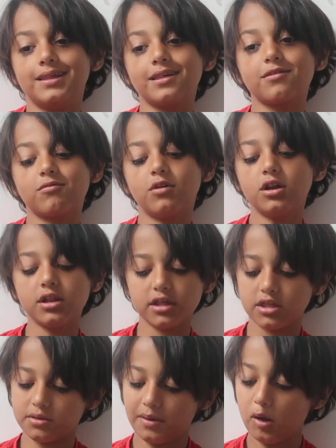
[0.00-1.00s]
This one
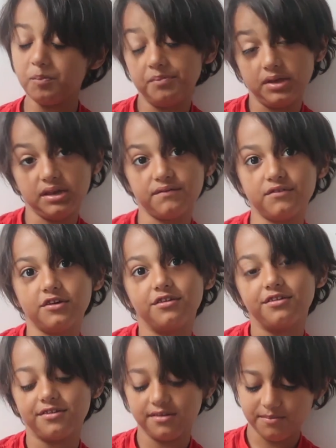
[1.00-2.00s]
is about
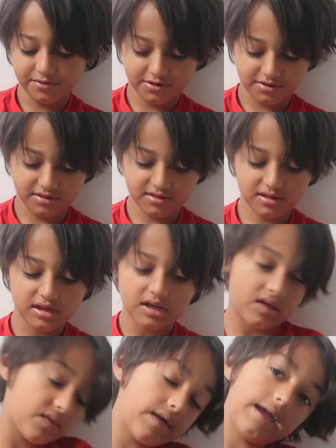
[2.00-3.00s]
beavers, because
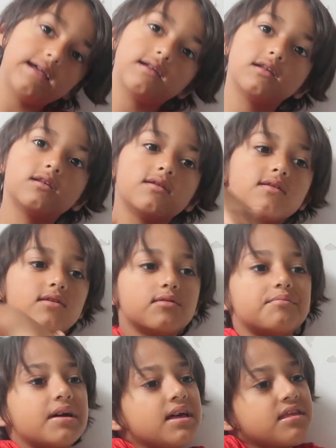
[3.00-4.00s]

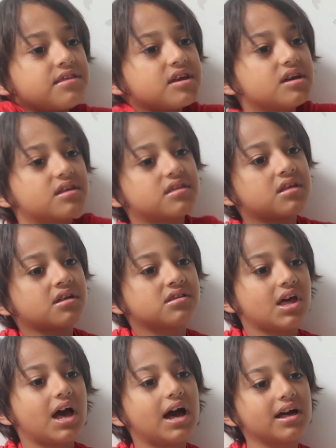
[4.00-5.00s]
you may think that
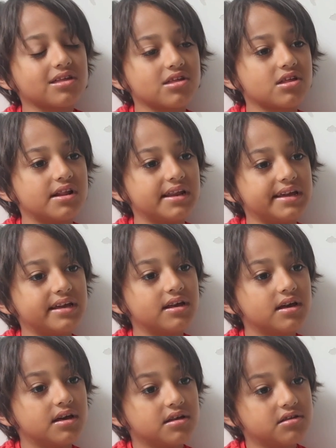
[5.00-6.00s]
they're actually
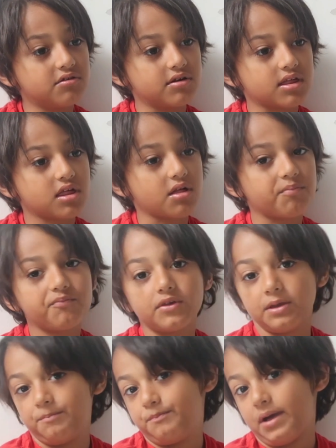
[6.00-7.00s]
doing
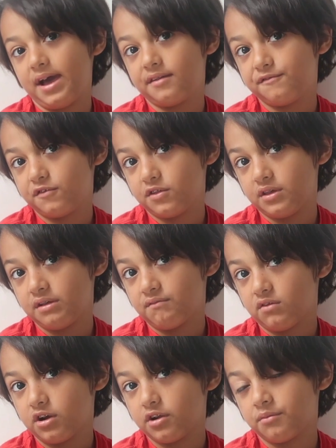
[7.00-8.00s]
something bad for the
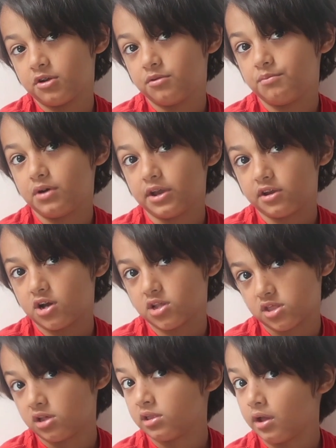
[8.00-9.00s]
environment by
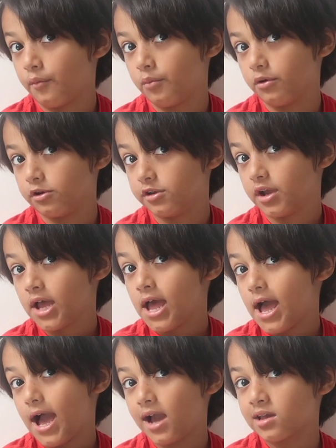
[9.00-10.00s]
cutting down wood.
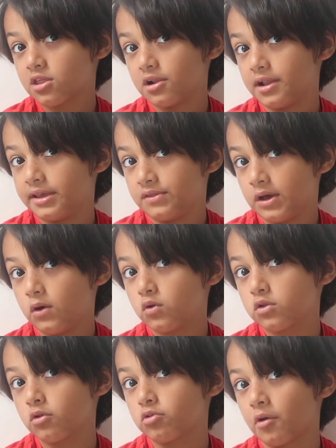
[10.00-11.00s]
Actually, they're
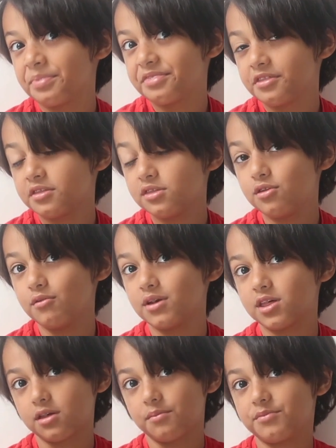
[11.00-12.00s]
also
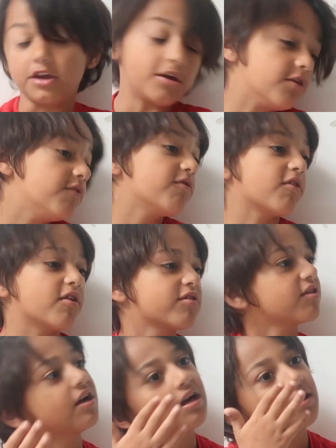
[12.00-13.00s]
doing something good for us.
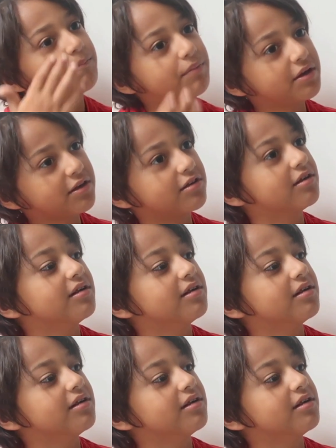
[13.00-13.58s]
But